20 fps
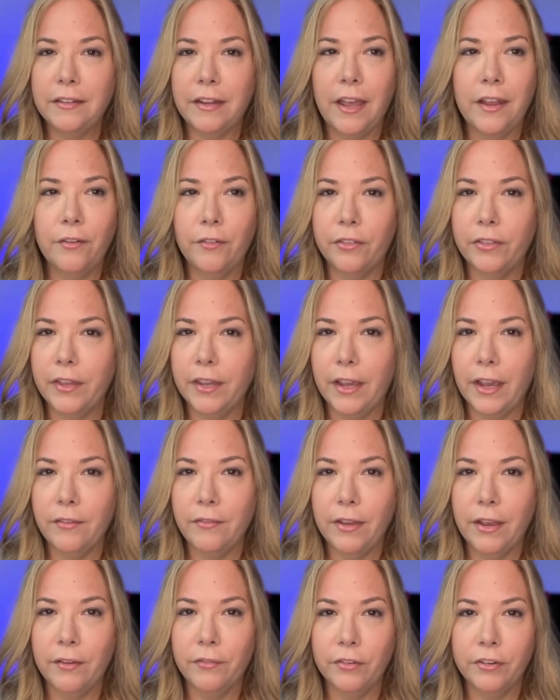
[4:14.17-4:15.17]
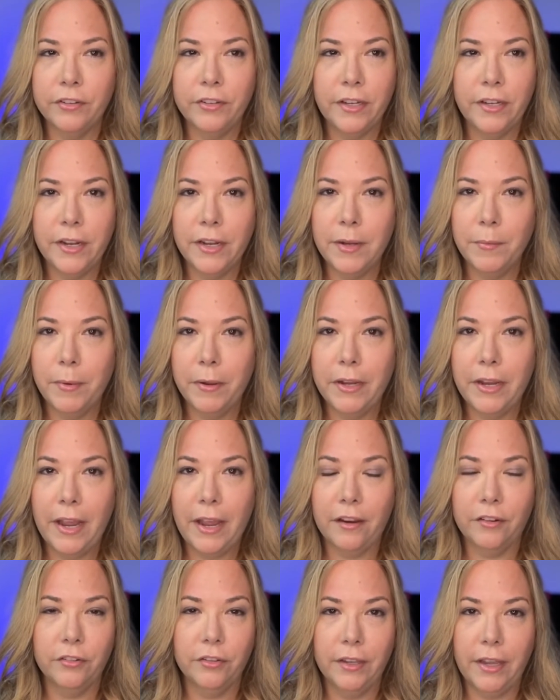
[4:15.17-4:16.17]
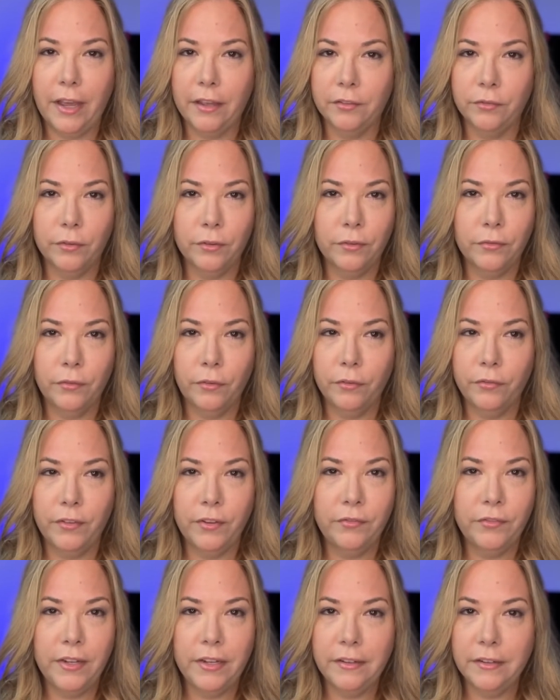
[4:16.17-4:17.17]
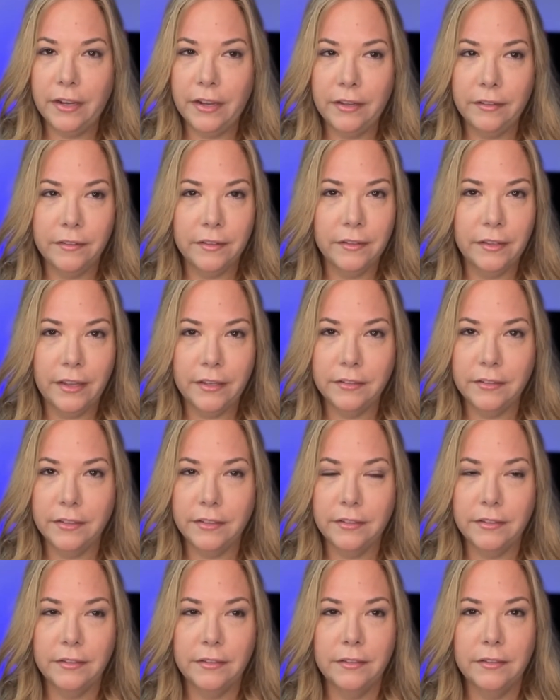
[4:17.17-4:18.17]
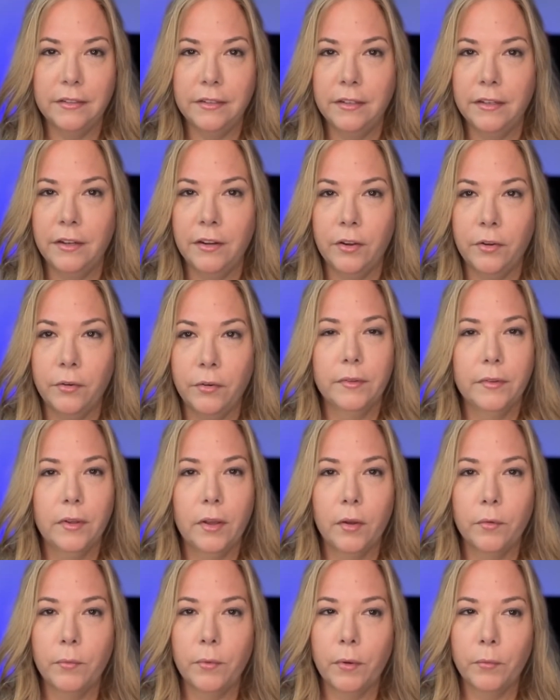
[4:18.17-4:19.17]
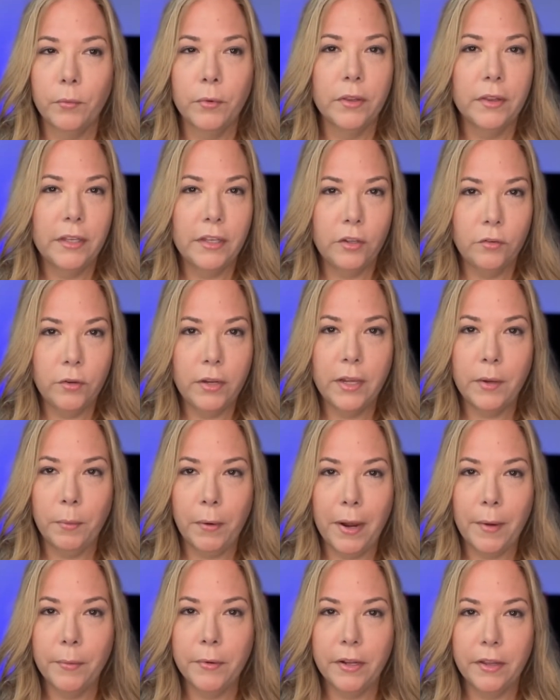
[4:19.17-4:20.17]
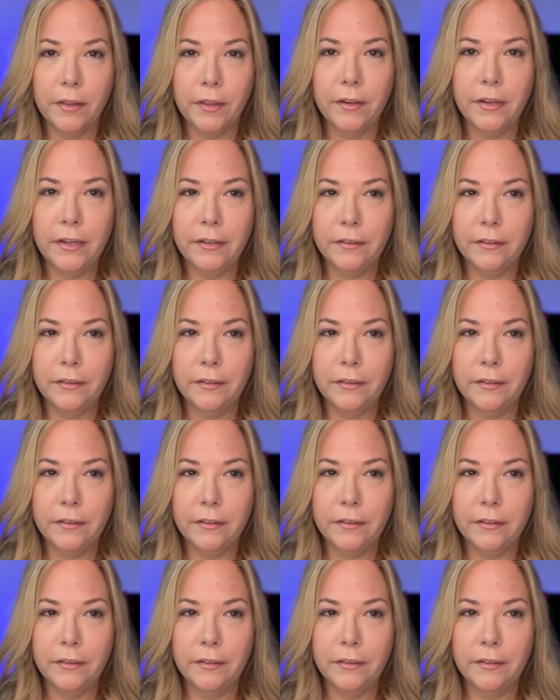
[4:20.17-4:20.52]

I don't think I've ever seen anybody actually ask for the full 15 days unless it's, you know, a, a, really unique property that needs